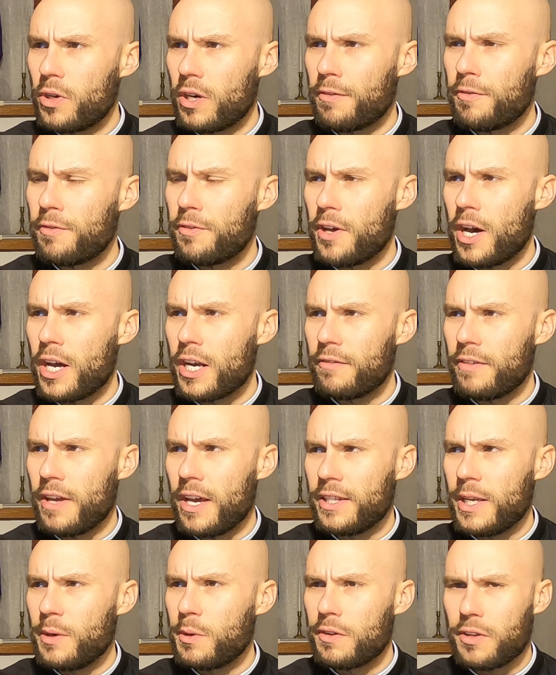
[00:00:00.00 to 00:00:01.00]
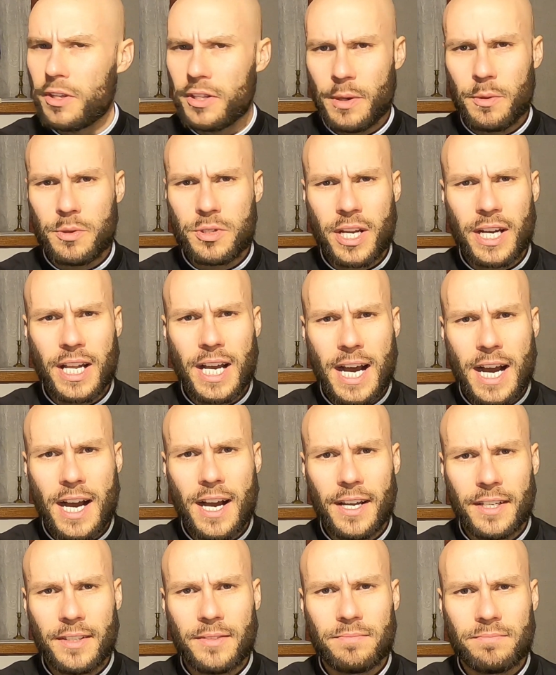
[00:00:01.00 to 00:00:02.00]
would have thought of that, they would have thought that was kind of
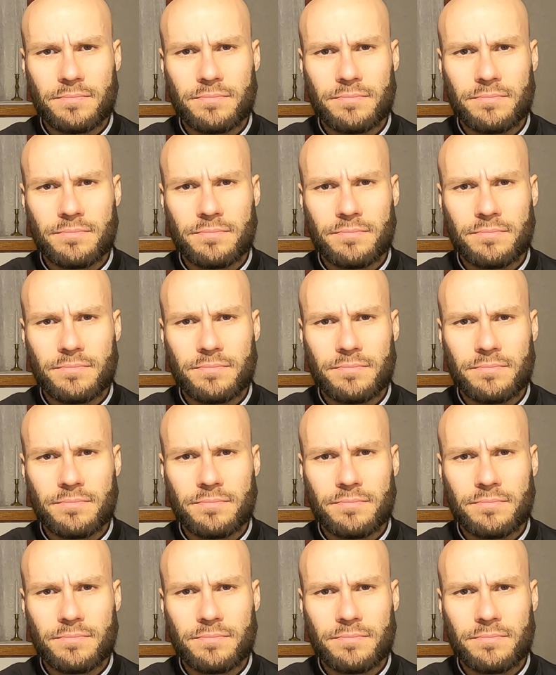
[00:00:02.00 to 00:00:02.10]
odd